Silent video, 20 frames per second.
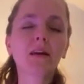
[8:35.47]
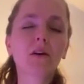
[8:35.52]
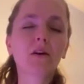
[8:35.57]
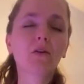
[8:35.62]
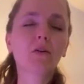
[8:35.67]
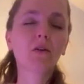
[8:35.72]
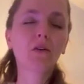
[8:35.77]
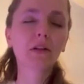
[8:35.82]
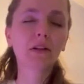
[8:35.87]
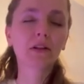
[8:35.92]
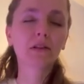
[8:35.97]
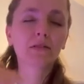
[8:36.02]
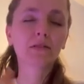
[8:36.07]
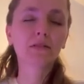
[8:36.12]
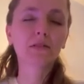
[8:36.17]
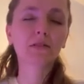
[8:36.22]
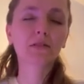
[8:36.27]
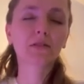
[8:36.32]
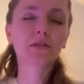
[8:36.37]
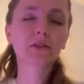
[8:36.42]
All
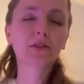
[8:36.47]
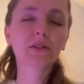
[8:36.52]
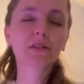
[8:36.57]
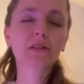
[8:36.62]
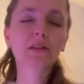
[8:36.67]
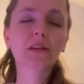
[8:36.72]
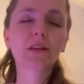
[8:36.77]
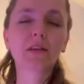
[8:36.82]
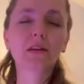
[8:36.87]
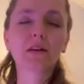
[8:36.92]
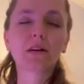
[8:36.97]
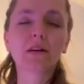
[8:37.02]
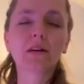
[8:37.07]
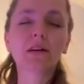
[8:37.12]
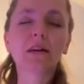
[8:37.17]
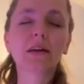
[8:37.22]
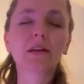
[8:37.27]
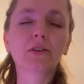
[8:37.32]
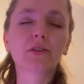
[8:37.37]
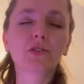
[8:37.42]
illness starts in the
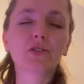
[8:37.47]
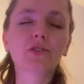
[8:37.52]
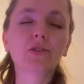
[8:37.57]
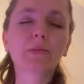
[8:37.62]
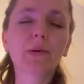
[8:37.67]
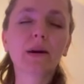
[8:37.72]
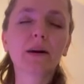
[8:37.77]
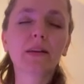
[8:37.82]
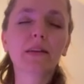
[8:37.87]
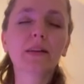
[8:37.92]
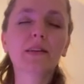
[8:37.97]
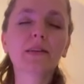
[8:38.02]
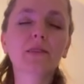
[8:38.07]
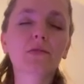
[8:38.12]
energy body,